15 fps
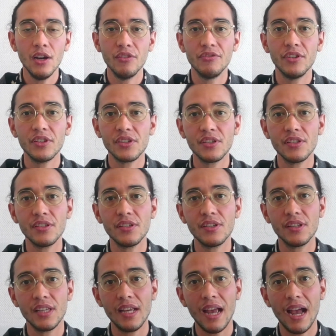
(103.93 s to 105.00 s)
versus
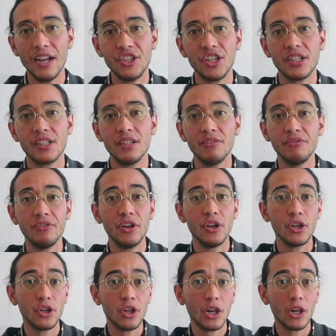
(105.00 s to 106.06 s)
the adjective
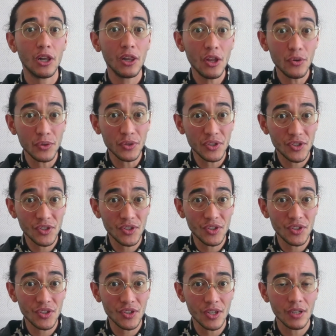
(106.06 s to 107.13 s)

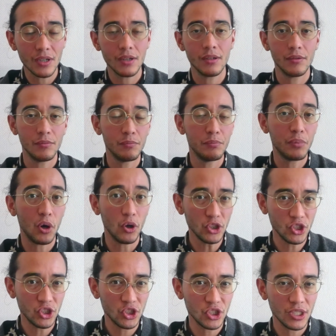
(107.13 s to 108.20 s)
close,
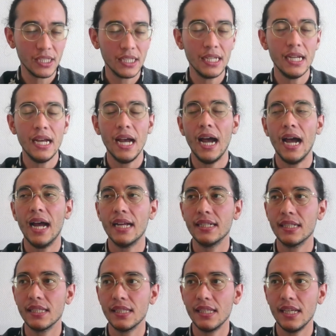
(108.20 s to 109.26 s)
proche,
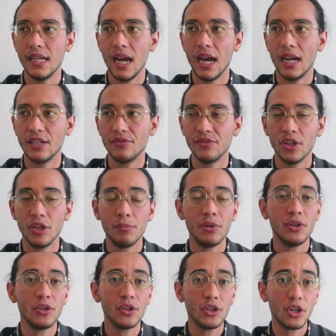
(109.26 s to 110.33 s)
and the adverb
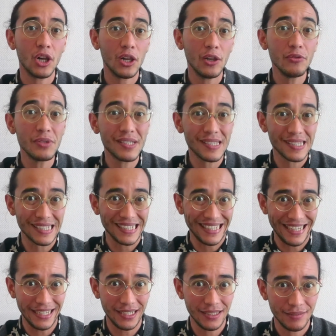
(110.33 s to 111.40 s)
closely.